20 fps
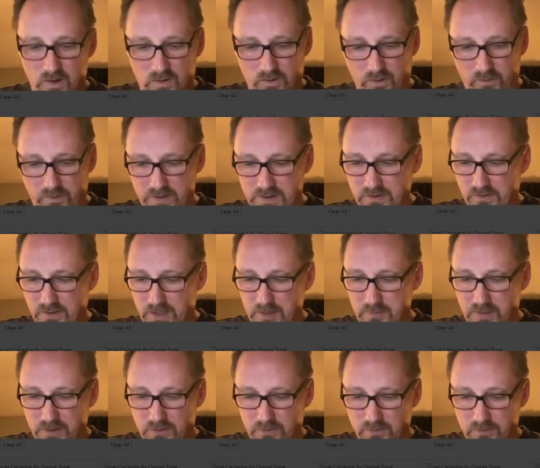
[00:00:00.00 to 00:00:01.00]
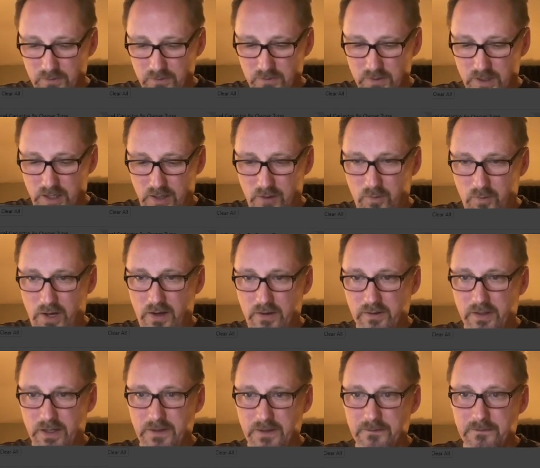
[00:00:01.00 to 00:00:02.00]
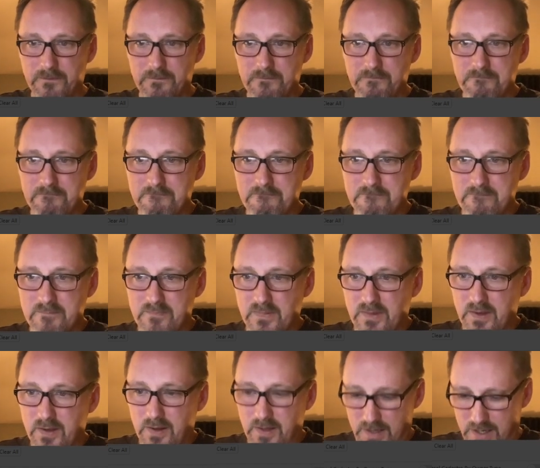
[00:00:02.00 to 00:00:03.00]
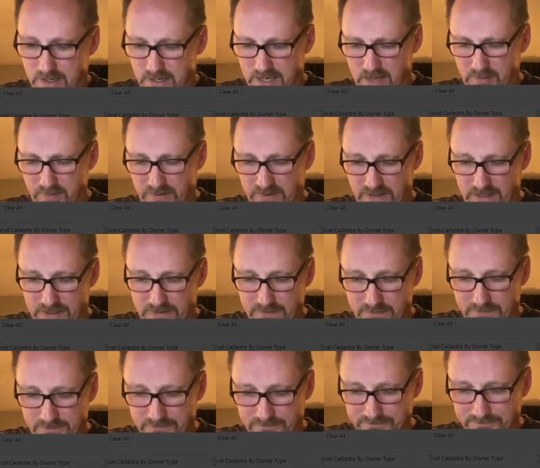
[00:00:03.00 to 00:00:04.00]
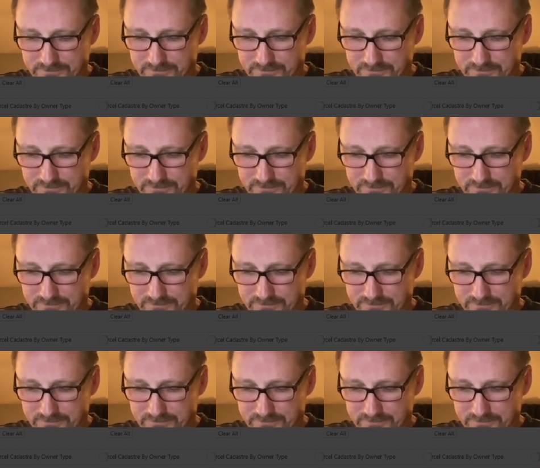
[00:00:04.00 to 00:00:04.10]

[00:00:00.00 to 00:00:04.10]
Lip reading: So if you just type in wildlife habitats,